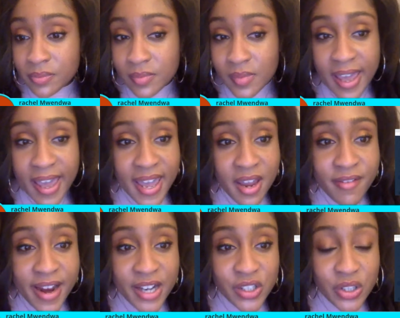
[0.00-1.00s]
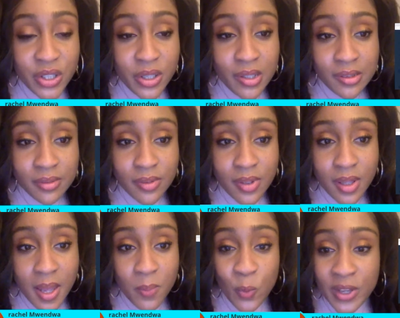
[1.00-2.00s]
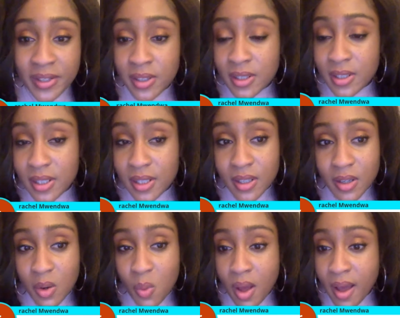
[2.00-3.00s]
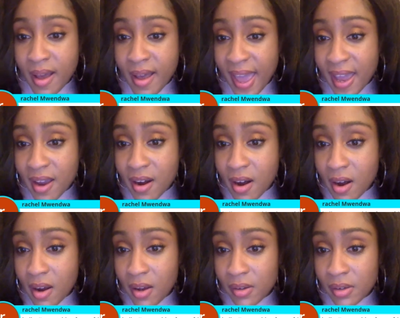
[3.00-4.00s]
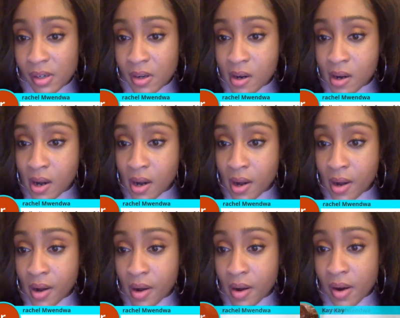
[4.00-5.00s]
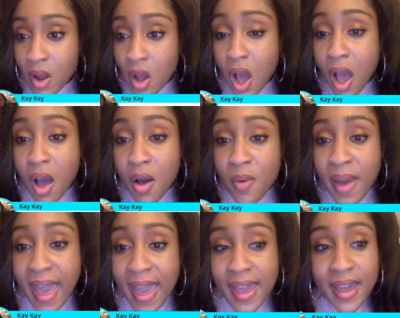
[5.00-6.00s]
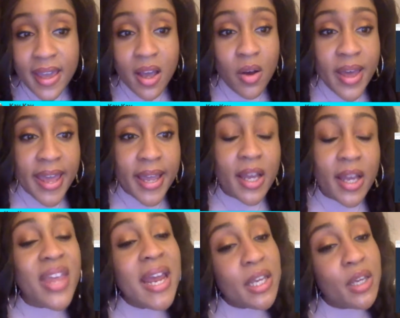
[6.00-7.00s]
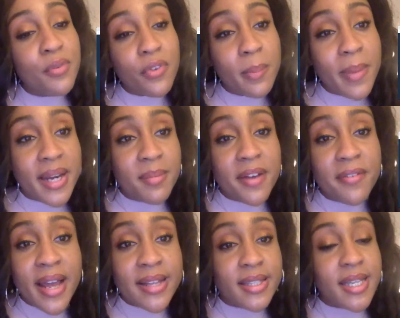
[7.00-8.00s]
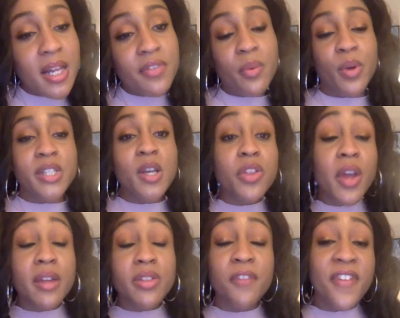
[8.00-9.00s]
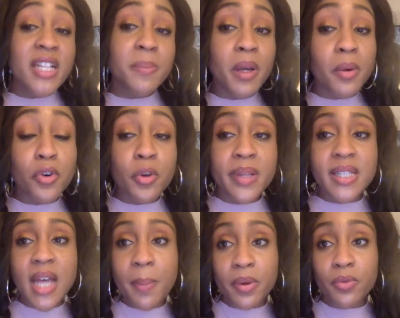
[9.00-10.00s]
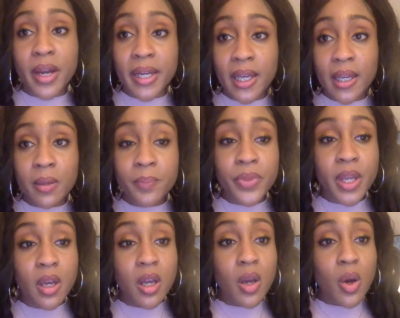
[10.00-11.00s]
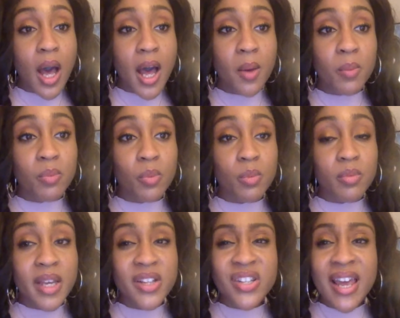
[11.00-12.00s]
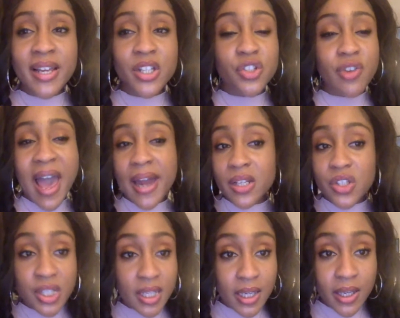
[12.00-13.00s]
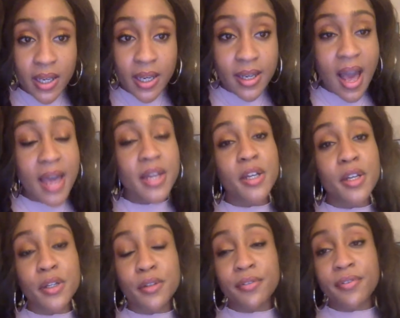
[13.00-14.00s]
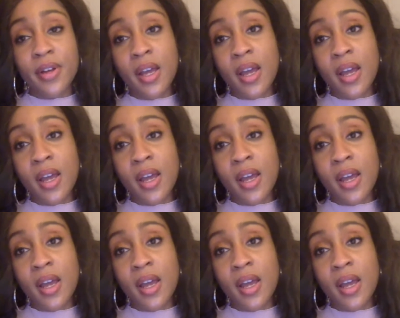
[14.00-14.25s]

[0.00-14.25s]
Hey, Rachel. And hey, girl. Oh, hey. Okay. Thank you for reminding me. I forgot to tell everyone. So the Facebook group is up and running. It's like a strategy kind of